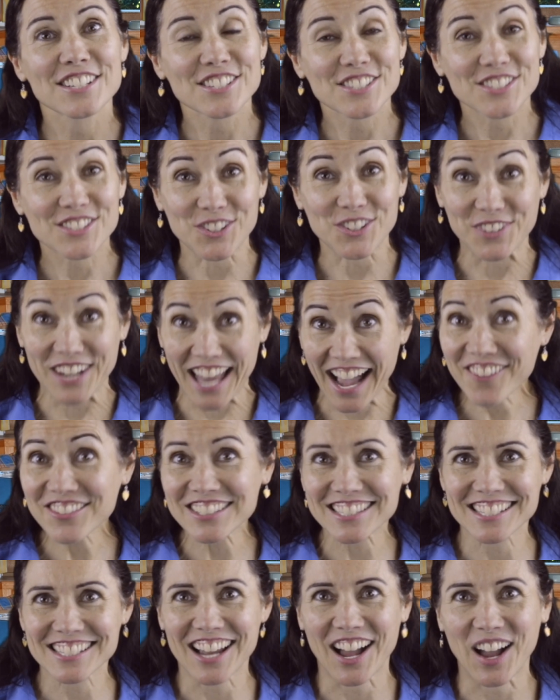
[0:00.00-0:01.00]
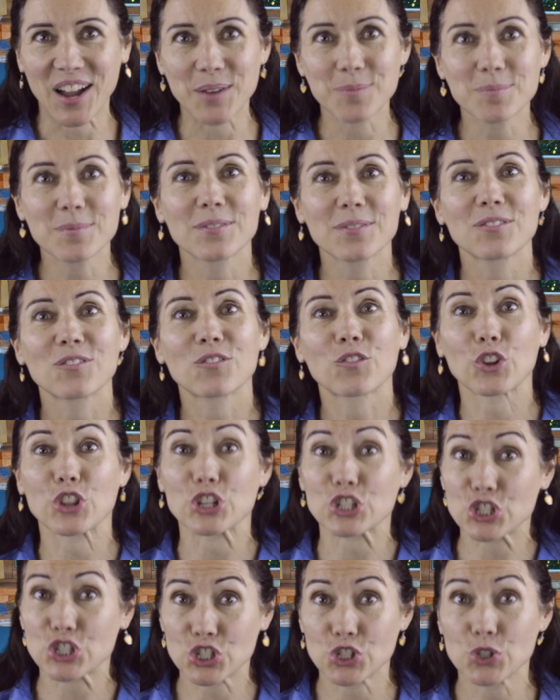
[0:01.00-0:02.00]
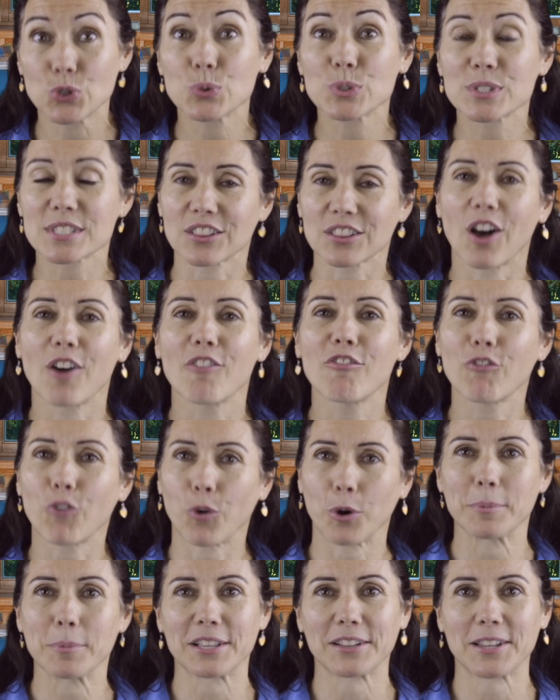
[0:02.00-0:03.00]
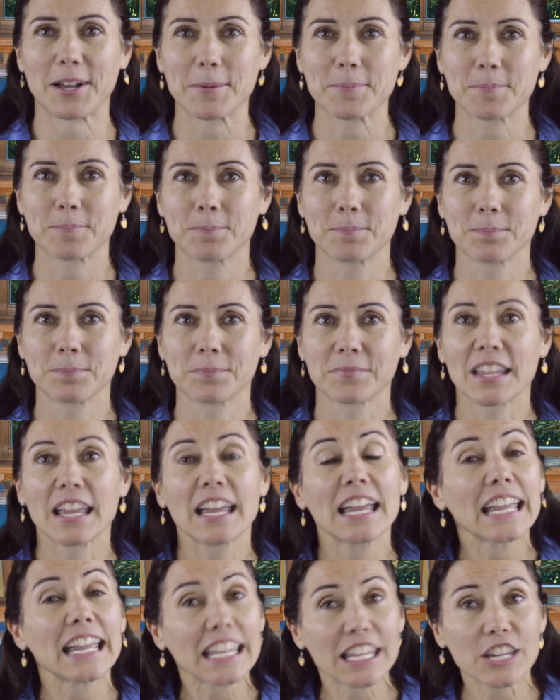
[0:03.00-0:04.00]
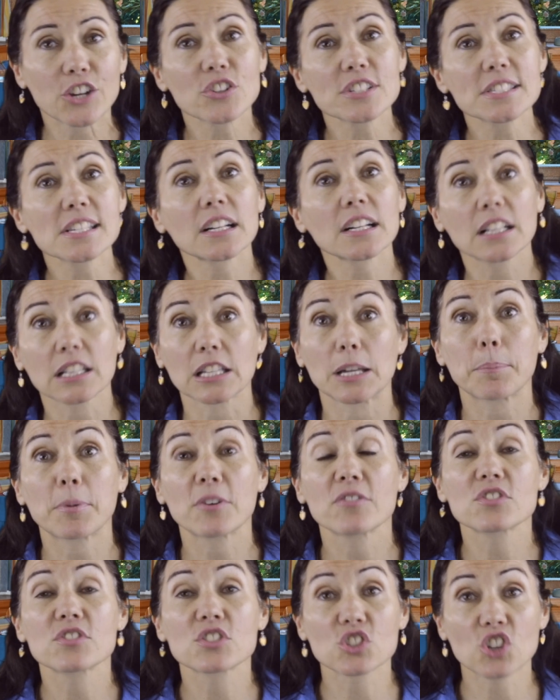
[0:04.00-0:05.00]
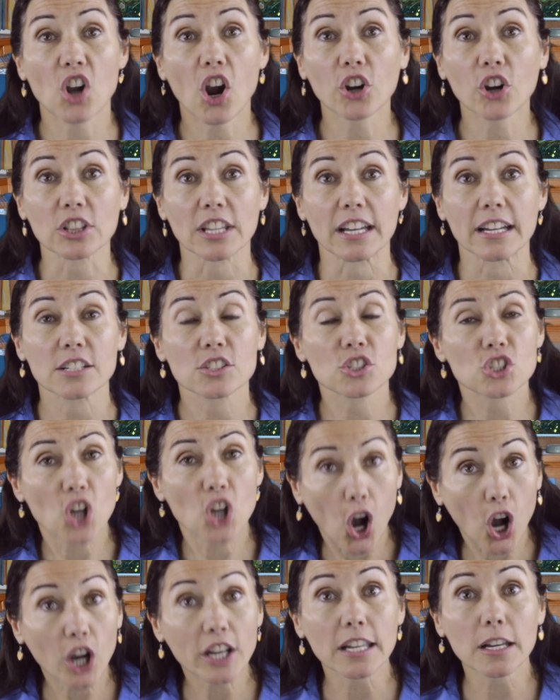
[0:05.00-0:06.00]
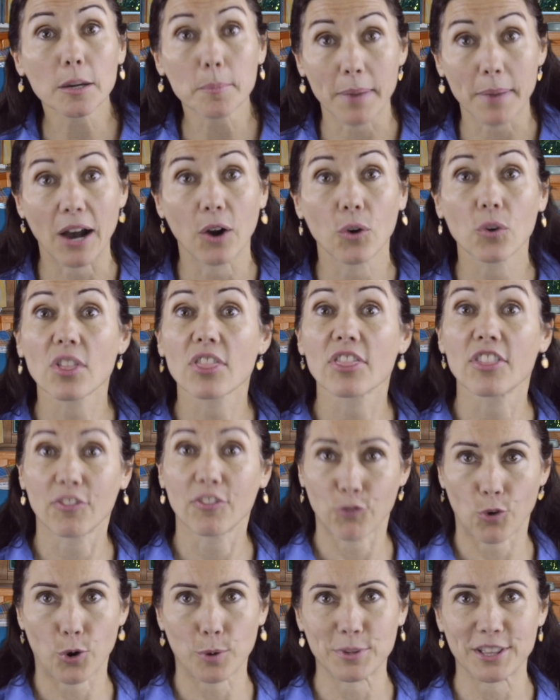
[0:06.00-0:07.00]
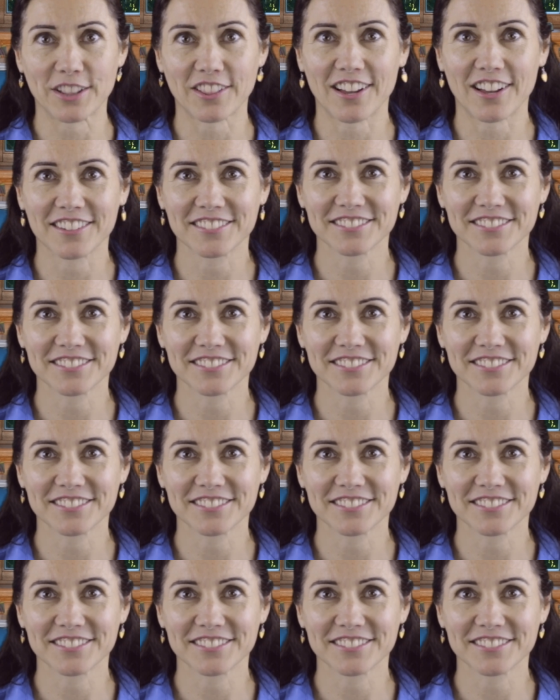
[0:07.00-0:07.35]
So now it's time for the Choose Love formula. Here's a clip of Scarlett talking about the formula.